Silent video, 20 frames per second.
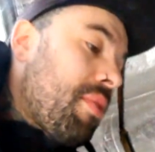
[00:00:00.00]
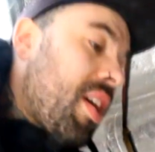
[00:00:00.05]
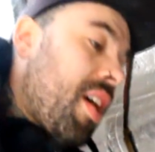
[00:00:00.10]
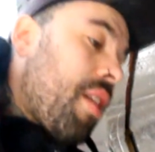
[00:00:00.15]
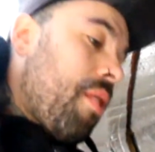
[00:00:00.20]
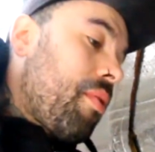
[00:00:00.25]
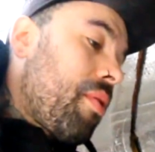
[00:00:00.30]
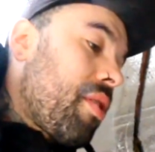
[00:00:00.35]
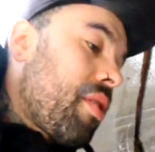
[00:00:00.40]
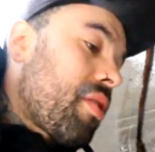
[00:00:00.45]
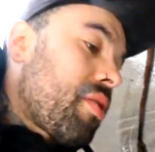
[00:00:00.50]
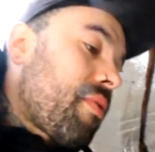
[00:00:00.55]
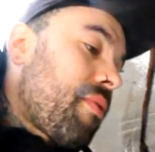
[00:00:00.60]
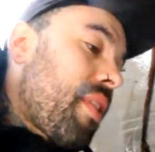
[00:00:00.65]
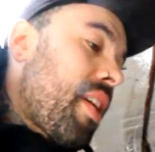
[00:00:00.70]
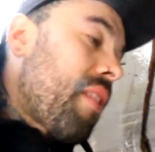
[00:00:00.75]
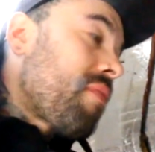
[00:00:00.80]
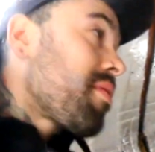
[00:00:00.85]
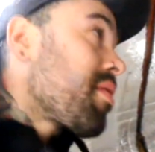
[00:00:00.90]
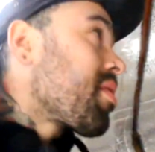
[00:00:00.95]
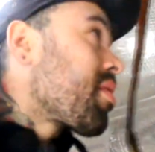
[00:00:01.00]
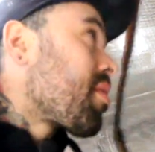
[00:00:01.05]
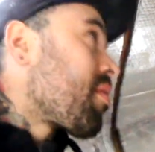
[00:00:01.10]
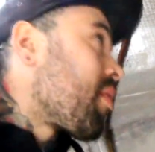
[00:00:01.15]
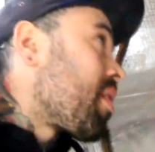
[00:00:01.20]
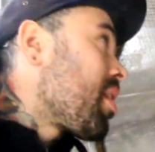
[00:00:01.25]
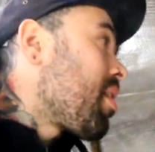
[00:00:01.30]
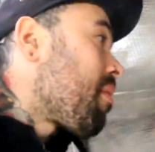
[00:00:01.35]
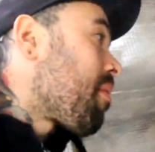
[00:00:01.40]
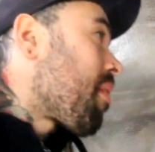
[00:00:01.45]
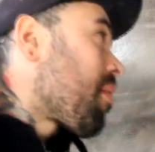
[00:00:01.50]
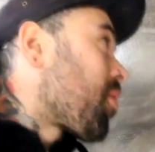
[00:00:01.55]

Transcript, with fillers: now. It's 2:55.